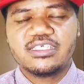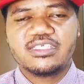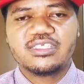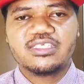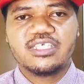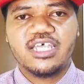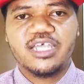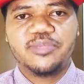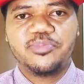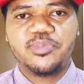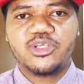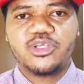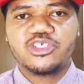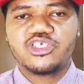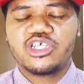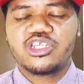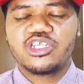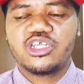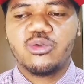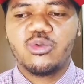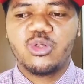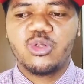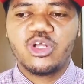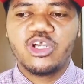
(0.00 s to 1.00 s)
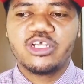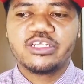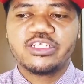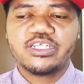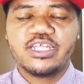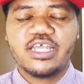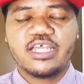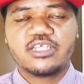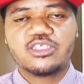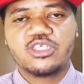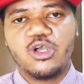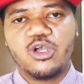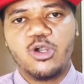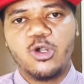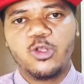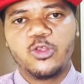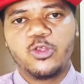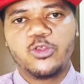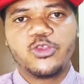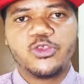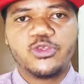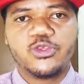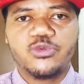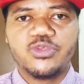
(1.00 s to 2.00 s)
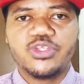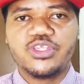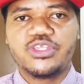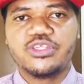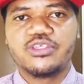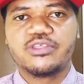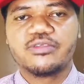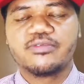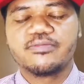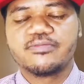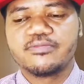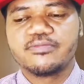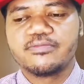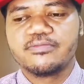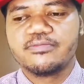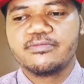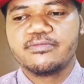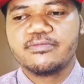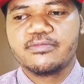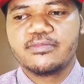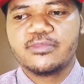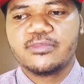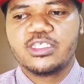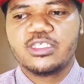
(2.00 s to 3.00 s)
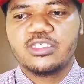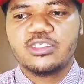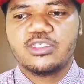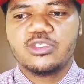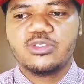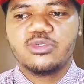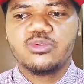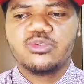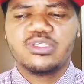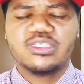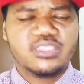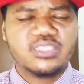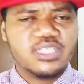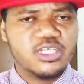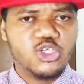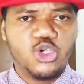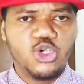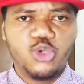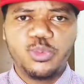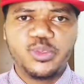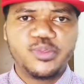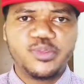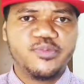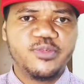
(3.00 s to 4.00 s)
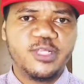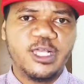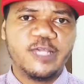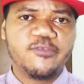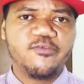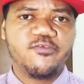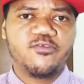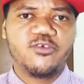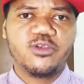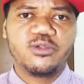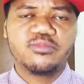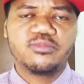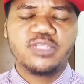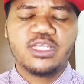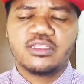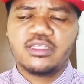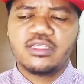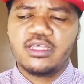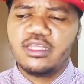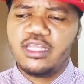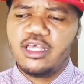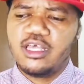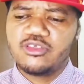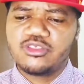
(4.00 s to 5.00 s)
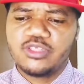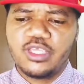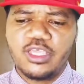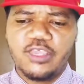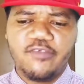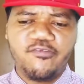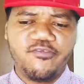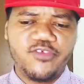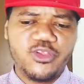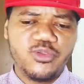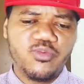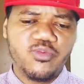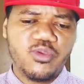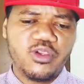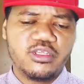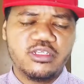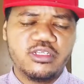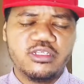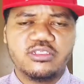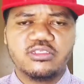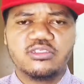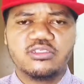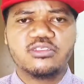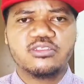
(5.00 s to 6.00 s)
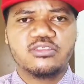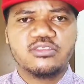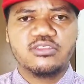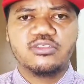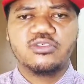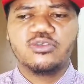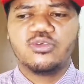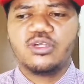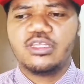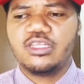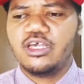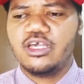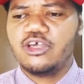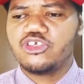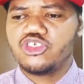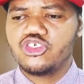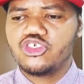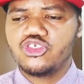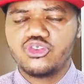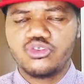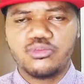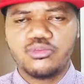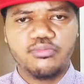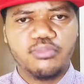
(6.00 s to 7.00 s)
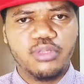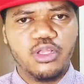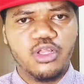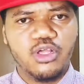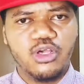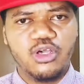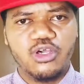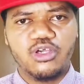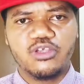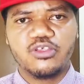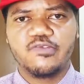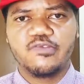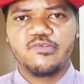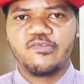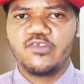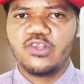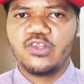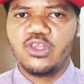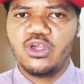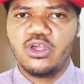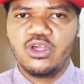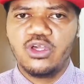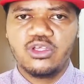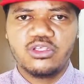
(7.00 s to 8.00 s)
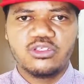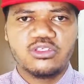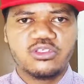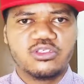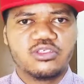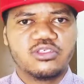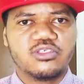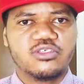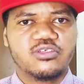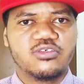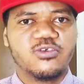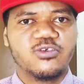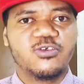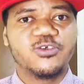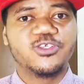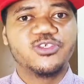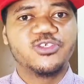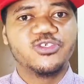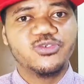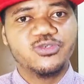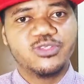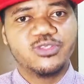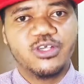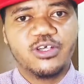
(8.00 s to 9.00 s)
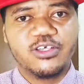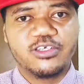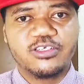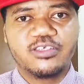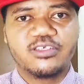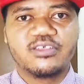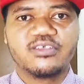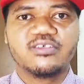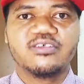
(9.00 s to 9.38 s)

a side project that will connect all three. It's an open platform that allows everyone, allows you to blog, vlog, or ulog.